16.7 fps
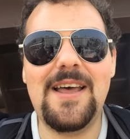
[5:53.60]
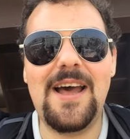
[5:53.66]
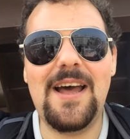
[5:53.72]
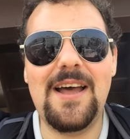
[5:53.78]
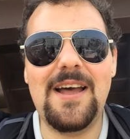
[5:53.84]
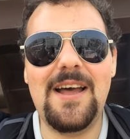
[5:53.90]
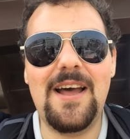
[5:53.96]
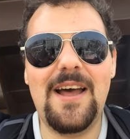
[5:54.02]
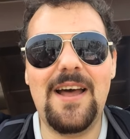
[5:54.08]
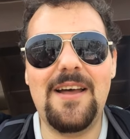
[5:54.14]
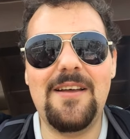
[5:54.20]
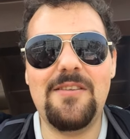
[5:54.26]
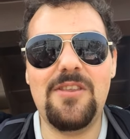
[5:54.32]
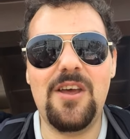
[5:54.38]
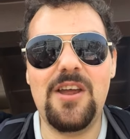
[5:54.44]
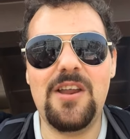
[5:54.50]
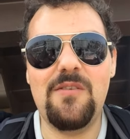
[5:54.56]
that uh,
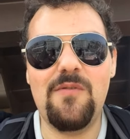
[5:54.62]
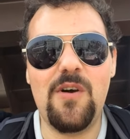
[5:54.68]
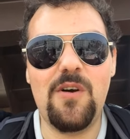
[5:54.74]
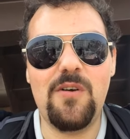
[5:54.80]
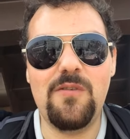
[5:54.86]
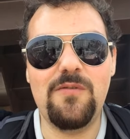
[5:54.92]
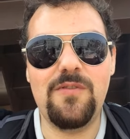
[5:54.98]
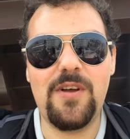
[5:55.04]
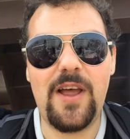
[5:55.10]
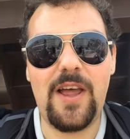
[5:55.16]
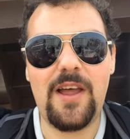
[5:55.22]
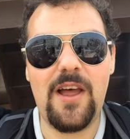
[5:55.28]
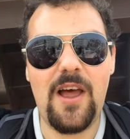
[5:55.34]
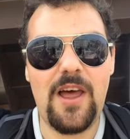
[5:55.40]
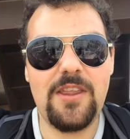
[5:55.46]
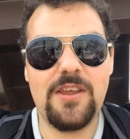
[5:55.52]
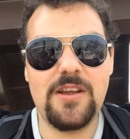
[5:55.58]
that involve
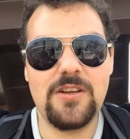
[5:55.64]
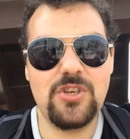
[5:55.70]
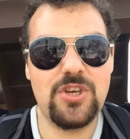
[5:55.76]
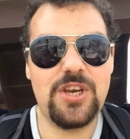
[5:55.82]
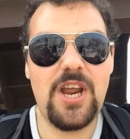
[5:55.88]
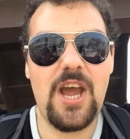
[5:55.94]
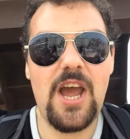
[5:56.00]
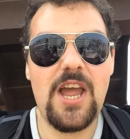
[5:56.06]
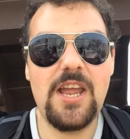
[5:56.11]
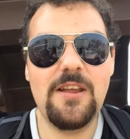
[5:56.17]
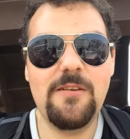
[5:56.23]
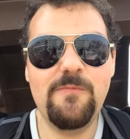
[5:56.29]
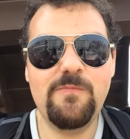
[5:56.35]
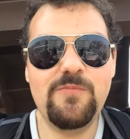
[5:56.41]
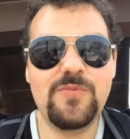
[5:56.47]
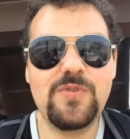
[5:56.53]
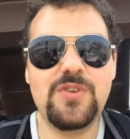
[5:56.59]
uh, either janai,
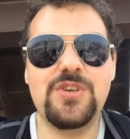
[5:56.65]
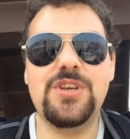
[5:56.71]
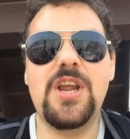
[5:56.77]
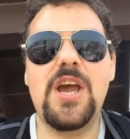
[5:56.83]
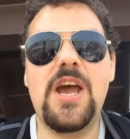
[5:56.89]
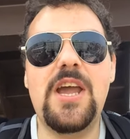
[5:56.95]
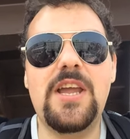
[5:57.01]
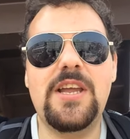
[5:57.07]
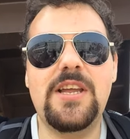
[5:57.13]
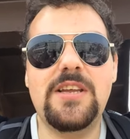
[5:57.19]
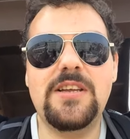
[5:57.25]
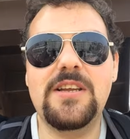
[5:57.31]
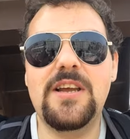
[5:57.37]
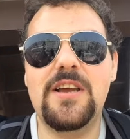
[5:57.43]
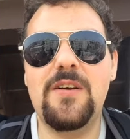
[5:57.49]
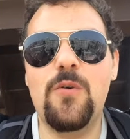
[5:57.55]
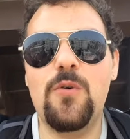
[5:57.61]
janai
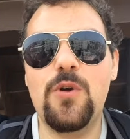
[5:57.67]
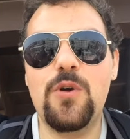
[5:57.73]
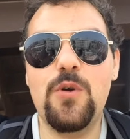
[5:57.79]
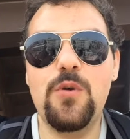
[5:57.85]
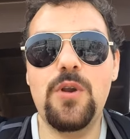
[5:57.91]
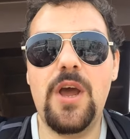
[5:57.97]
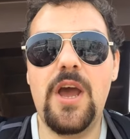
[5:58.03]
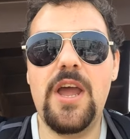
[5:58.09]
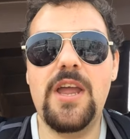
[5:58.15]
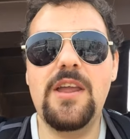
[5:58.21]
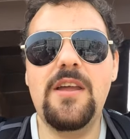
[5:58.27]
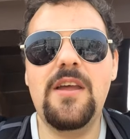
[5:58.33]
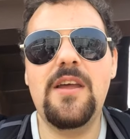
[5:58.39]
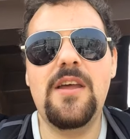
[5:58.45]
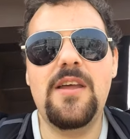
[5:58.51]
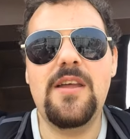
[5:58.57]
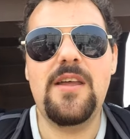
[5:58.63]
or kunai.
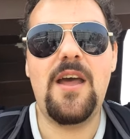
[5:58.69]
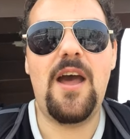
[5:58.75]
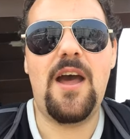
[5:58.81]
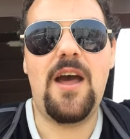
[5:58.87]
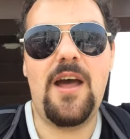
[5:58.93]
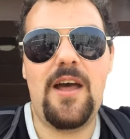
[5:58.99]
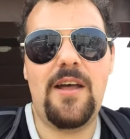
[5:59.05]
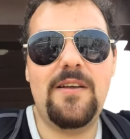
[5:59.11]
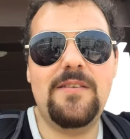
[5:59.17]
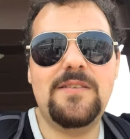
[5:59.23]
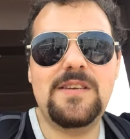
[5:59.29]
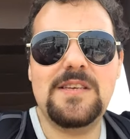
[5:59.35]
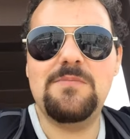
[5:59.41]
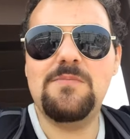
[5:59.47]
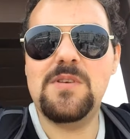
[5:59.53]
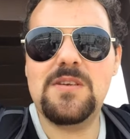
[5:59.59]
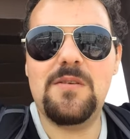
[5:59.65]

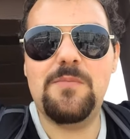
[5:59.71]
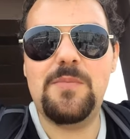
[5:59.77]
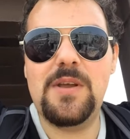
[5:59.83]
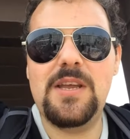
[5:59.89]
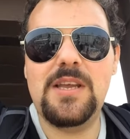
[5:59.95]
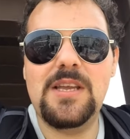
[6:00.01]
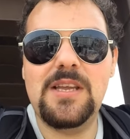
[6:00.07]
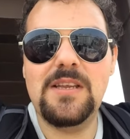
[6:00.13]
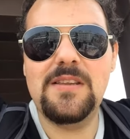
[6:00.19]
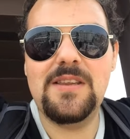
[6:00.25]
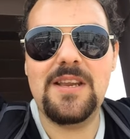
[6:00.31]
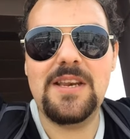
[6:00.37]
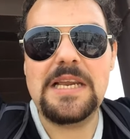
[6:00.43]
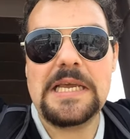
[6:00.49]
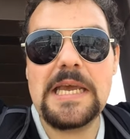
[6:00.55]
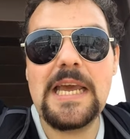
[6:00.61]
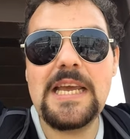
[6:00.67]
seems to be the
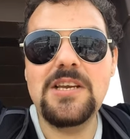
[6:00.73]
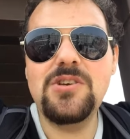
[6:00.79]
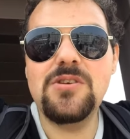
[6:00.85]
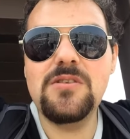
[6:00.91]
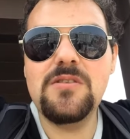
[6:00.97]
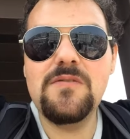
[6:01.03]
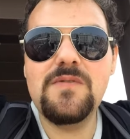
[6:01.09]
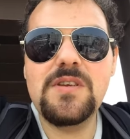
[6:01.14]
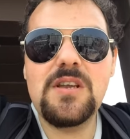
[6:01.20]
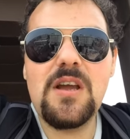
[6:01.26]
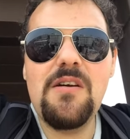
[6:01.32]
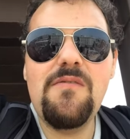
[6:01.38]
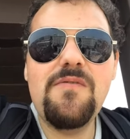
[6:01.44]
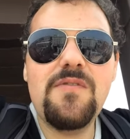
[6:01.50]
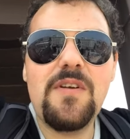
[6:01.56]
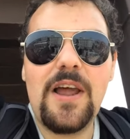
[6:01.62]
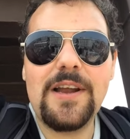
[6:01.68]
negation of
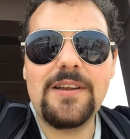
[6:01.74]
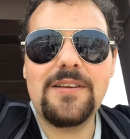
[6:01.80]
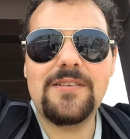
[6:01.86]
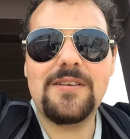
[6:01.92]
stuff. Like